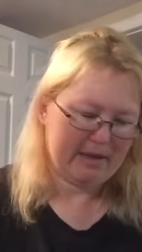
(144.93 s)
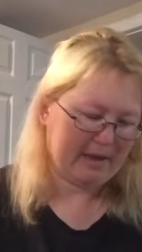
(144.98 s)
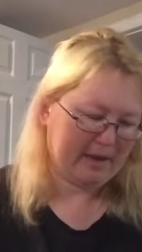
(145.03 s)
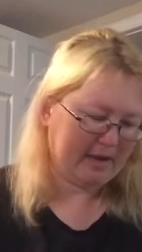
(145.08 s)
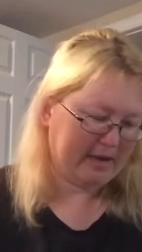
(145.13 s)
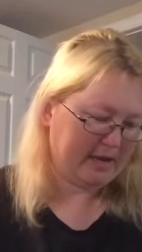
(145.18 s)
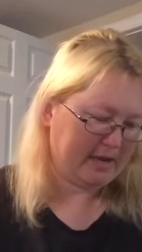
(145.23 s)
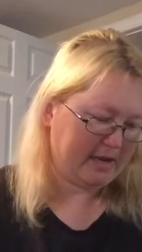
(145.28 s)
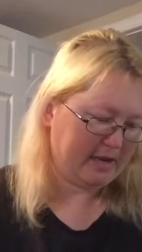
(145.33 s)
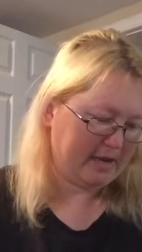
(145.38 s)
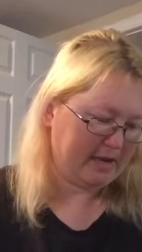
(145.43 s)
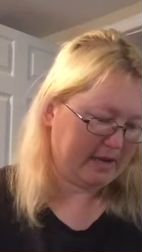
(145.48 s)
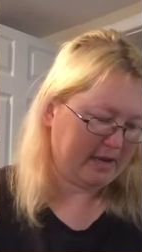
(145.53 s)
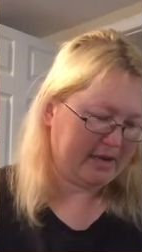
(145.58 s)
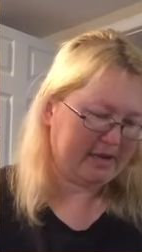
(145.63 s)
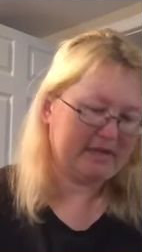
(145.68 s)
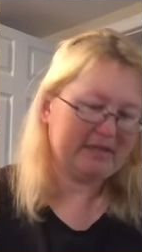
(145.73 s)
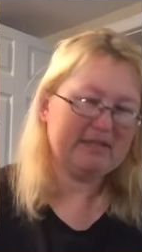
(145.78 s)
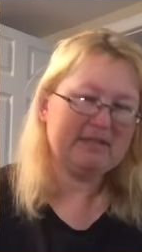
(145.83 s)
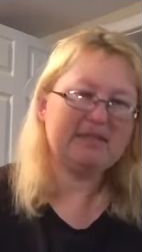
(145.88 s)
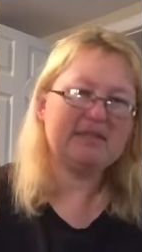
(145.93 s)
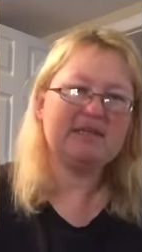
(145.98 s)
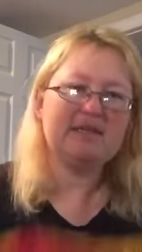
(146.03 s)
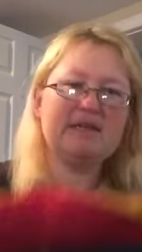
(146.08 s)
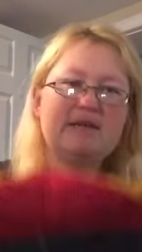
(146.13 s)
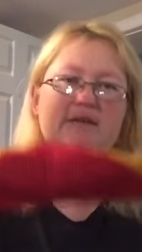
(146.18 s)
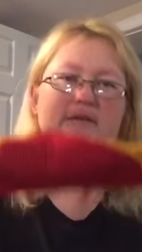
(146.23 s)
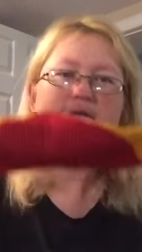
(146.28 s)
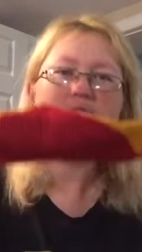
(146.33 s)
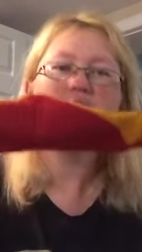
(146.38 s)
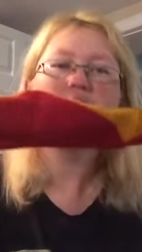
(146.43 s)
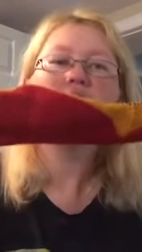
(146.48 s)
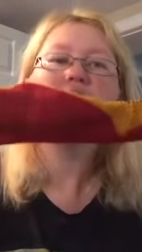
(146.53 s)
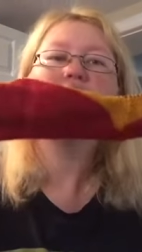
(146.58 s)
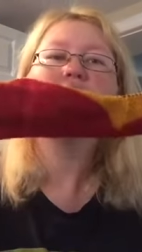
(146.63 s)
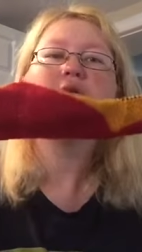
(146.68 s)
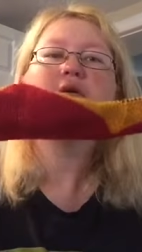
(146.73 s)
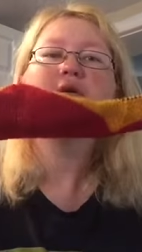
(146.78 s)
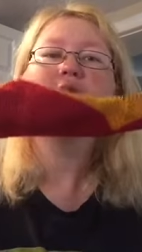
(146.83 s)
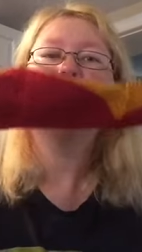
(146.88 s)
And it is
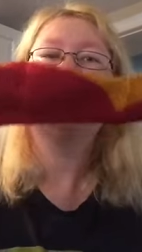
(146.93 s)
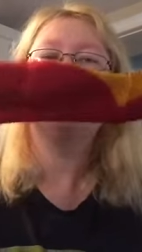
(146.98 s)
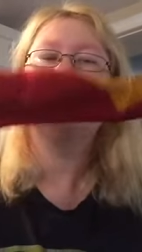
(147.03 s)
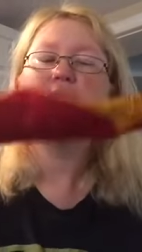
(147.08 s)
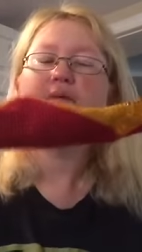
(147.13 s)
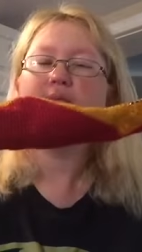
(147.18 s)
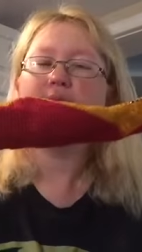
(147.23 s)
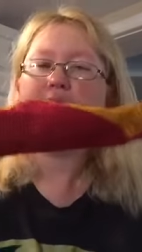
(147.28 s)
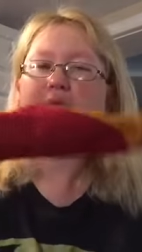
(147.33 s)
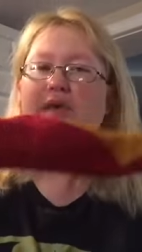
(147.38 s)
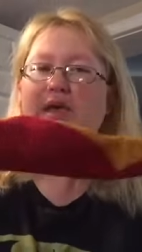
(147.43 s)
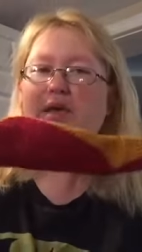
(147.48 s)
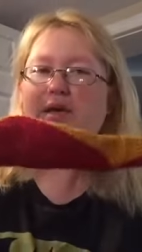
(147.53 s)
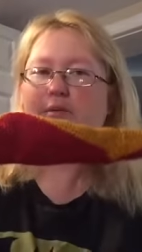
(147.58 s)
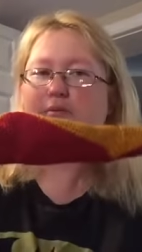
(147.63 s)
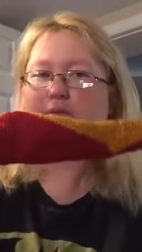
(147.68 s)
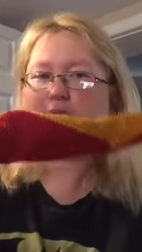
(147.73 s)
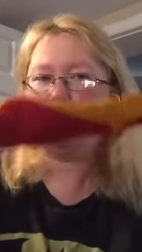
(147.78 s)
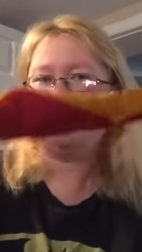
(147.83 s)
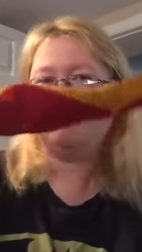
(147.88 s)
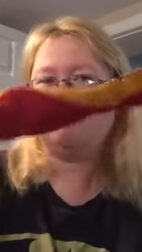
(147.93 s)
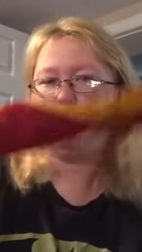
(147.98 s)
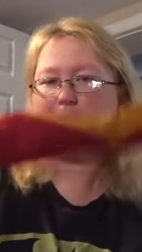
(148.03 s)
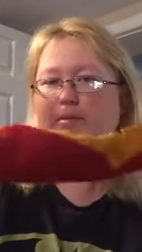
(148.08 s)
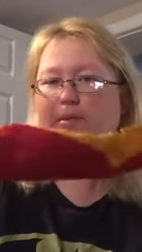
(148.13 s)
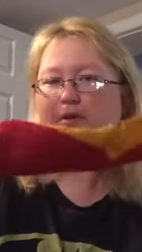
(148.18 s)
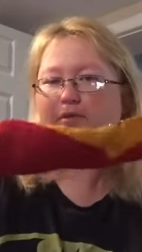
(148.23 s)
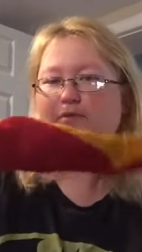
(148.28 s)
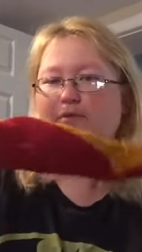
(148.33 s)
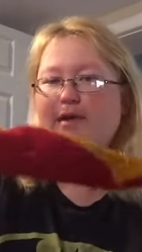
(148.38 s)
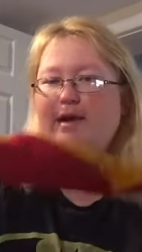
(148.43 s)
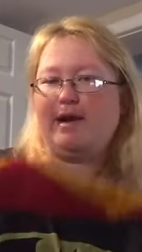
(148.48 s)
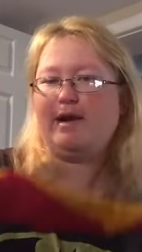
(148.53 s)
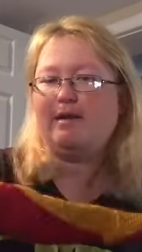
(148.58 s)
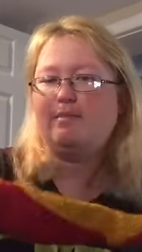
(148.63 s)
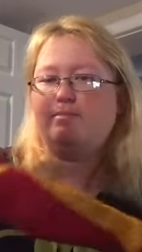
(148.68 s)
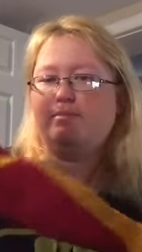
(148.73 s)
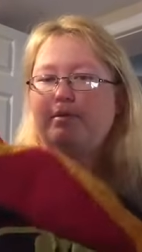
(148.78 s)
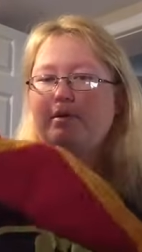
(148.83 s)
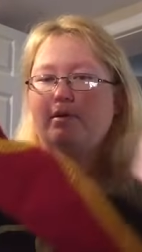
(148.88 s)
the Wonder Woman
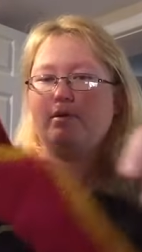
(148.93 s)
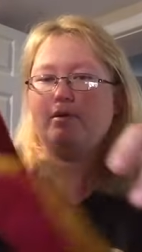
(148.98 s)
wrap.